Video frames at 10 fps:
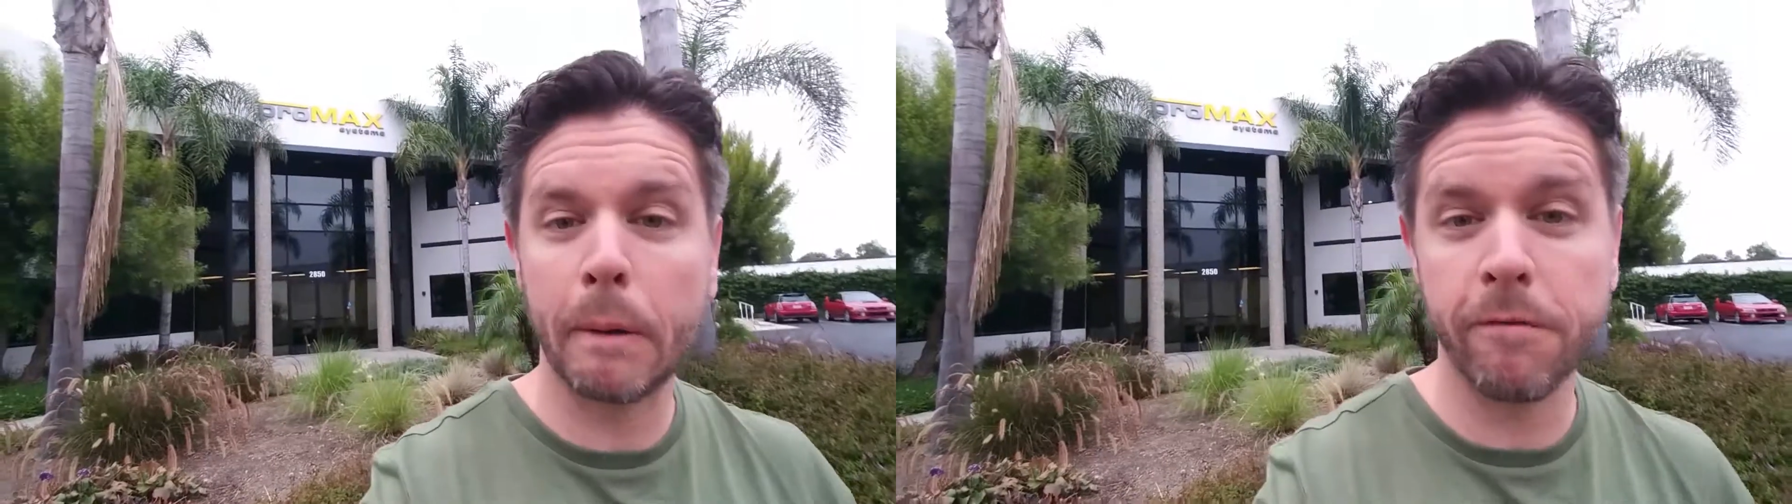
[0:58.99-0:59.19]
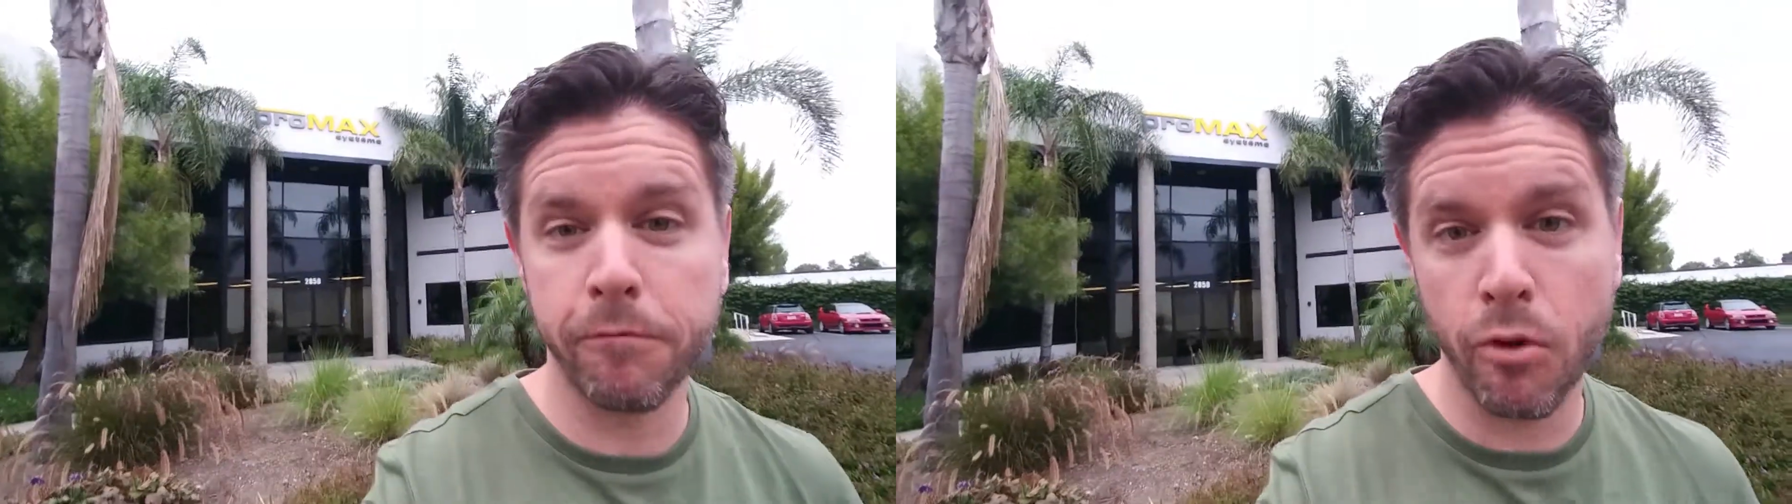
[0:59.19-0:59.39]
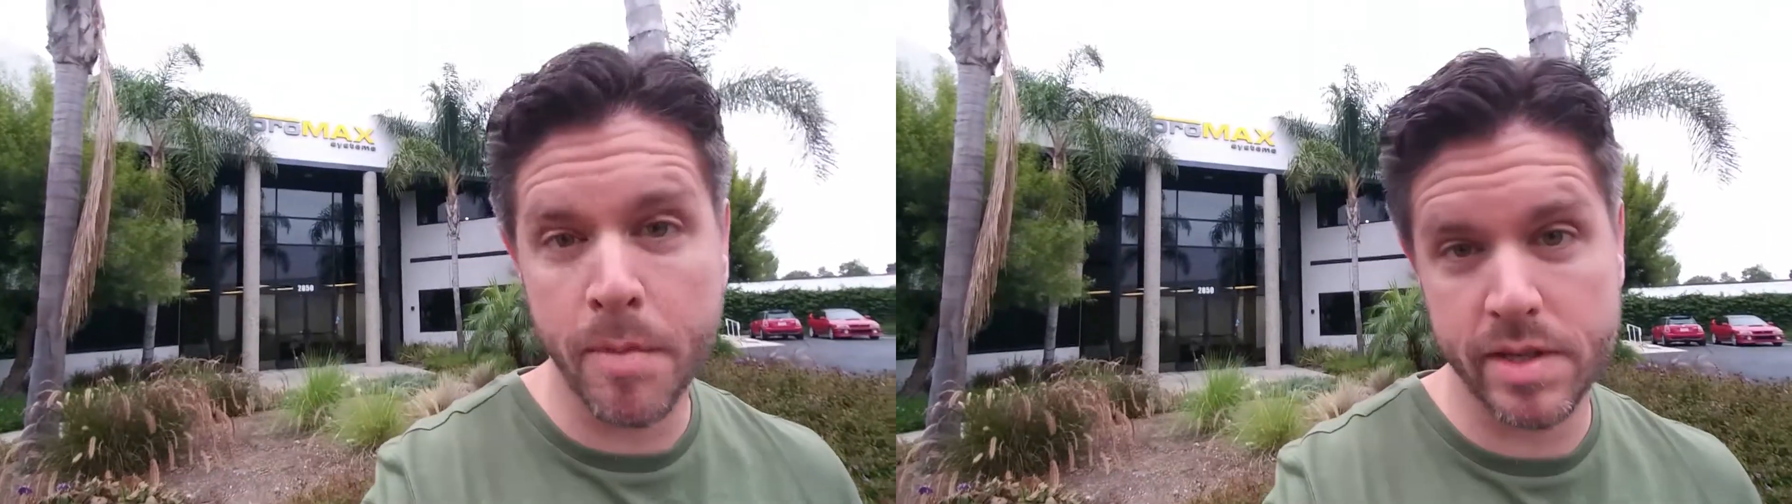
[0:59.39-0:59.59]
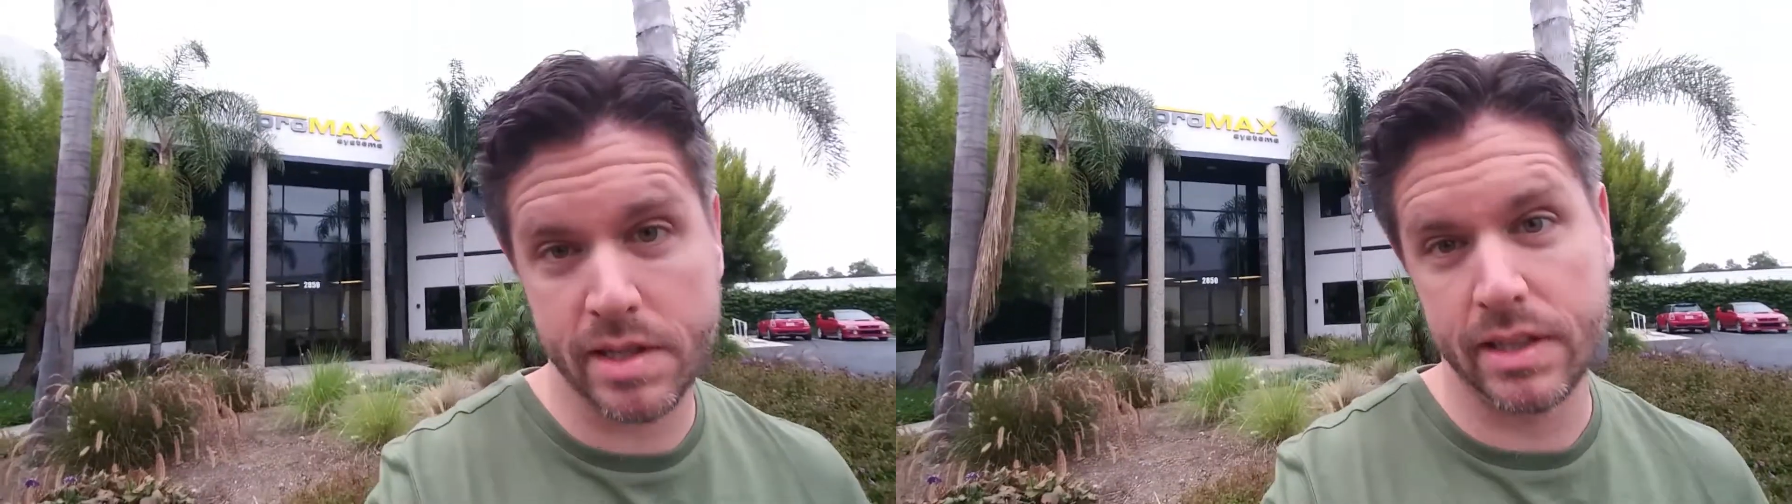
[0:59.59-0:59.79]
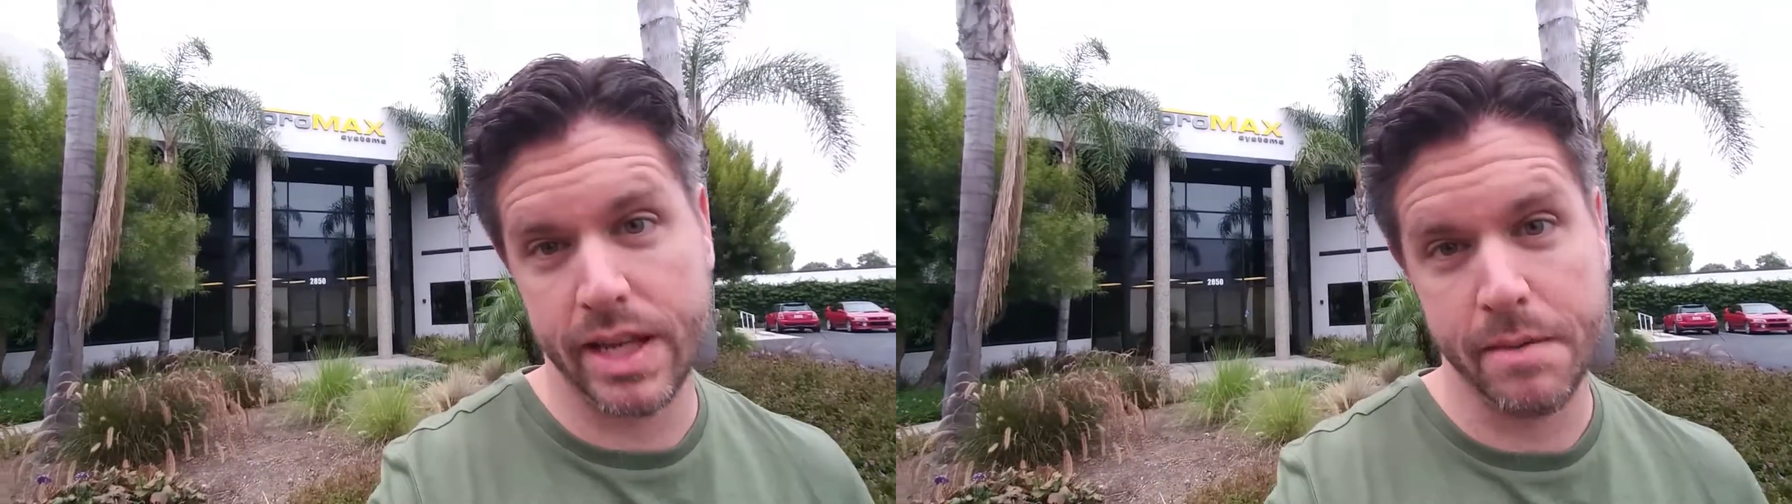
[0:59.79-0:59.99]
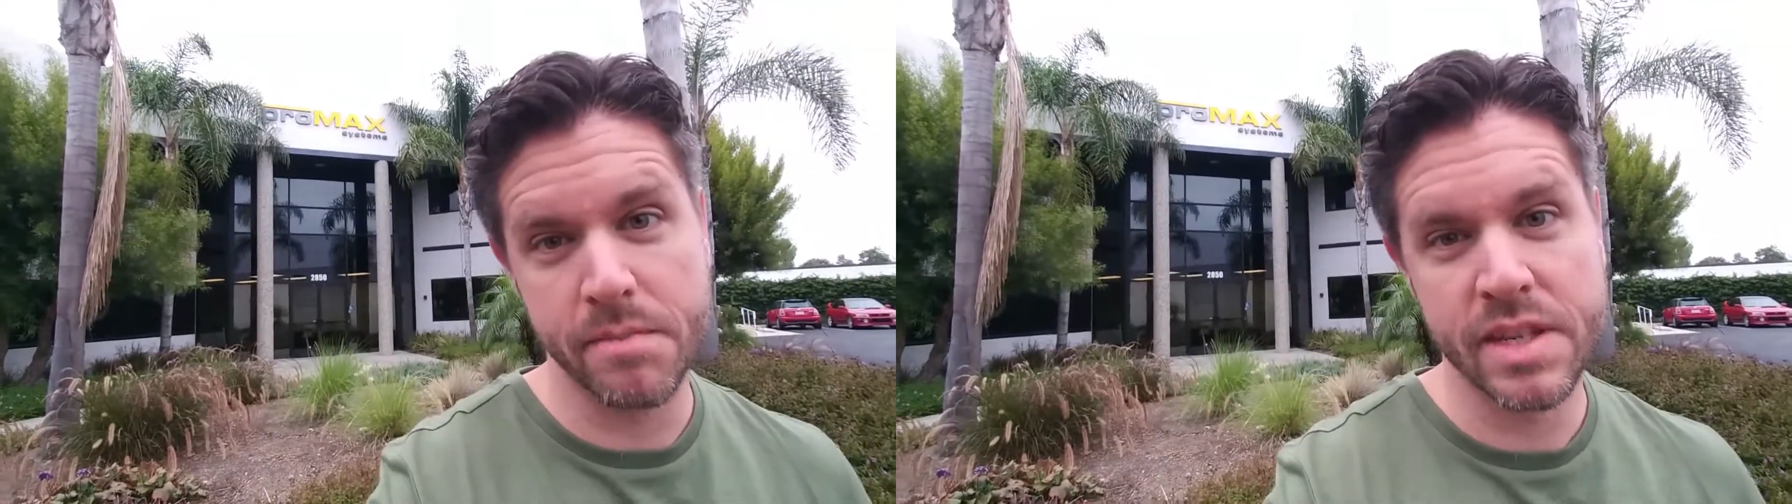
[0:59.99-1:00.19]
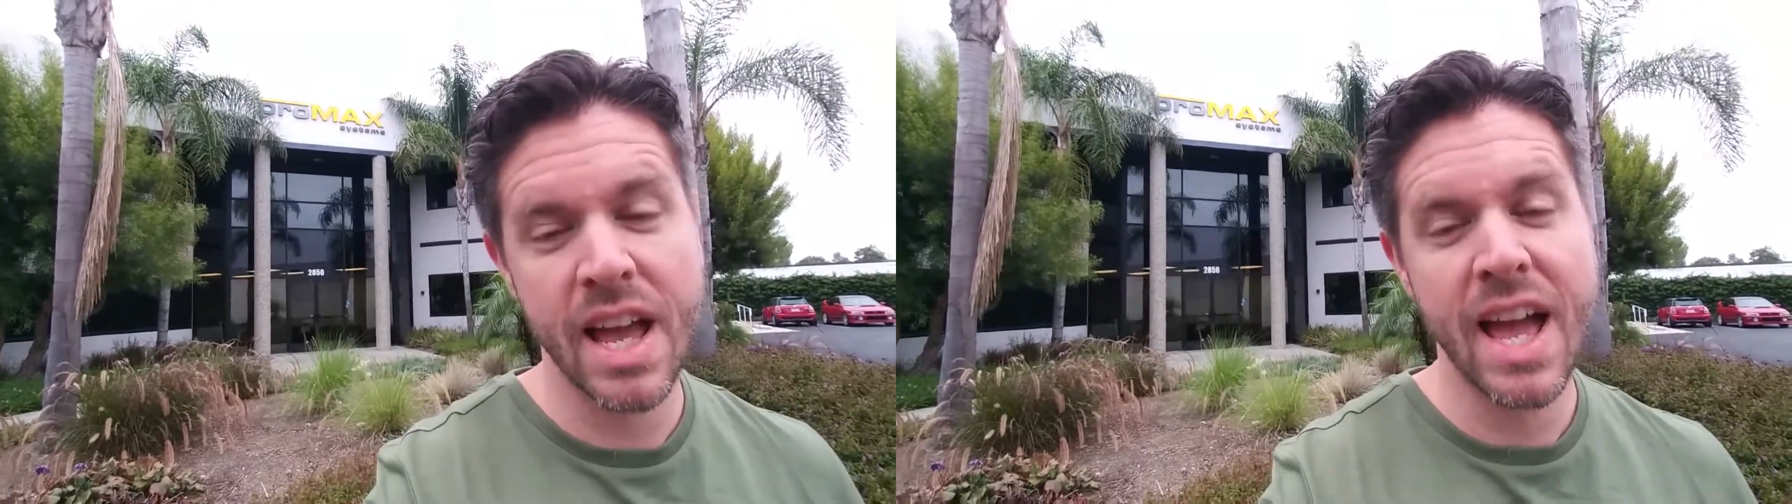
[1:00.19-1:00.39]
performance claims.